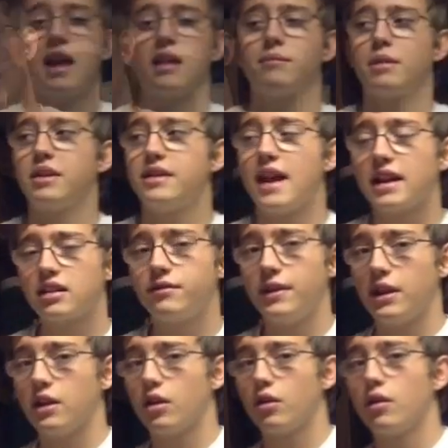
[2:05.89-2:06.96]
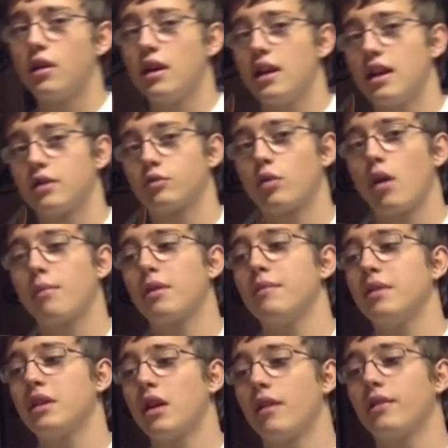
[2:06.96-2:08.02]
And in my next video is where I'm going to
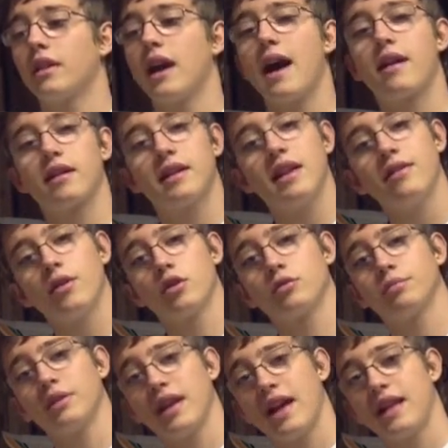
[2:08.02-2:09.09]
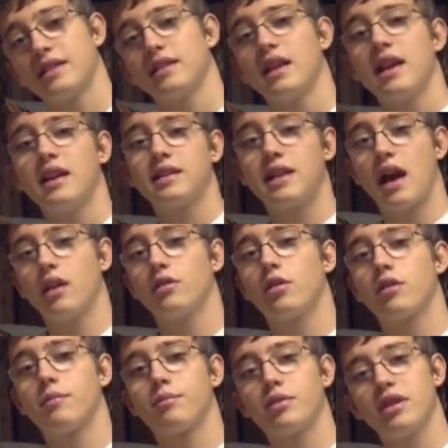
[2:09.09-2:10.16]
be covering how to get those plans
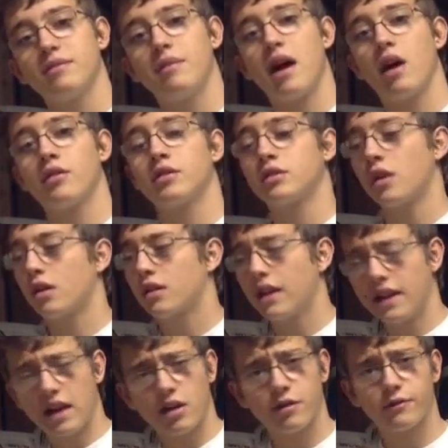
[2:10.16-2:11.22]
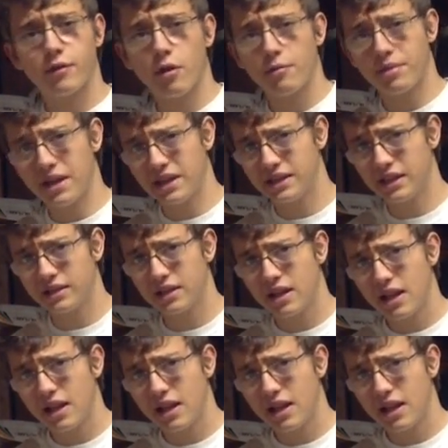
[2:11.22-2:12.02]
download and print them out, start cutting out your foam pieces.